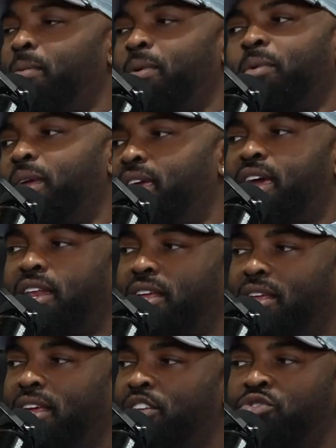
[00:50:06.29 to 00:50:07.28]
I mean, he had
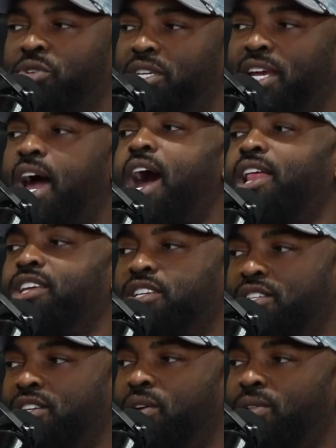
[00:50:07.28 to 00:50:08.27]
injuries in college,
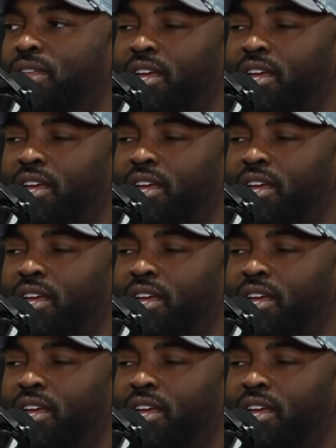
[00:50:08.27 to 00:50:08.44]
so like.